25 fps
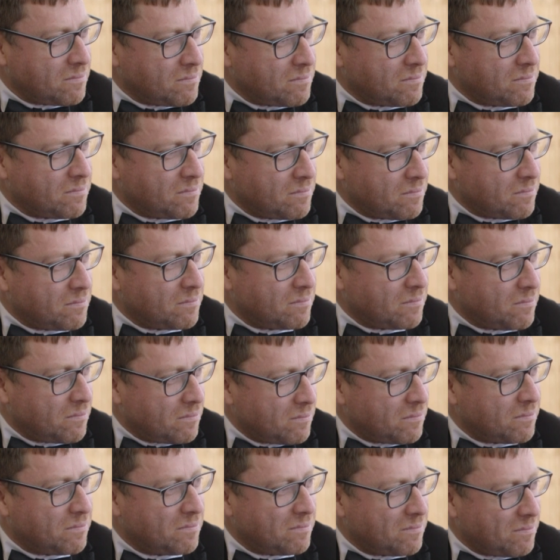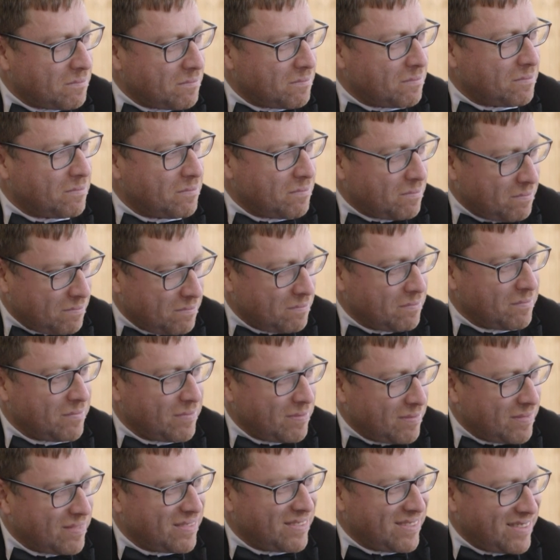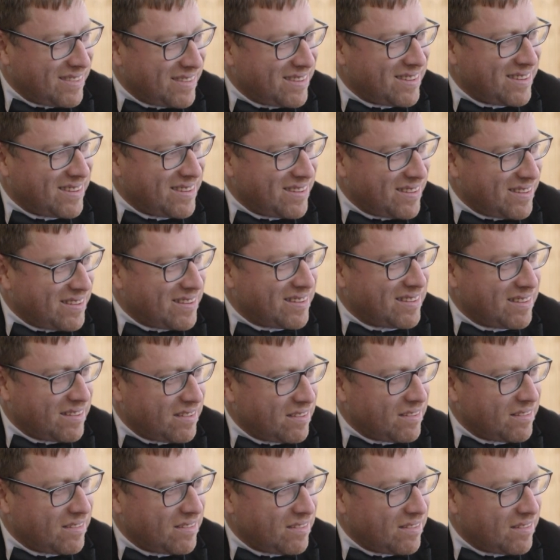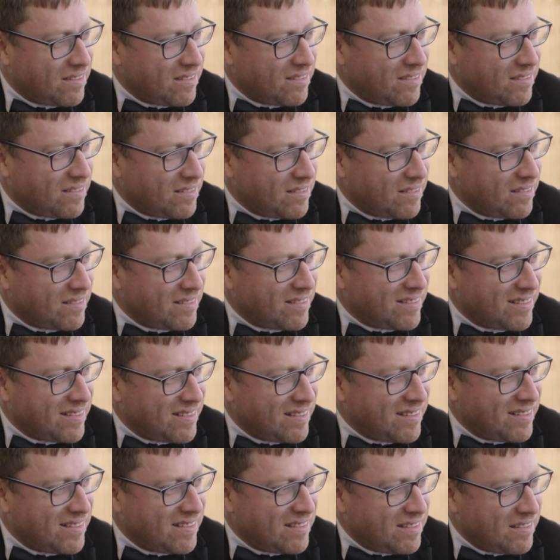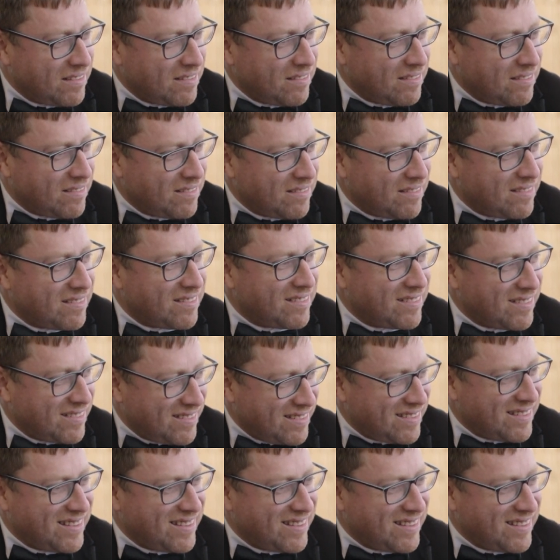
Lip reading: This person isn't speaking.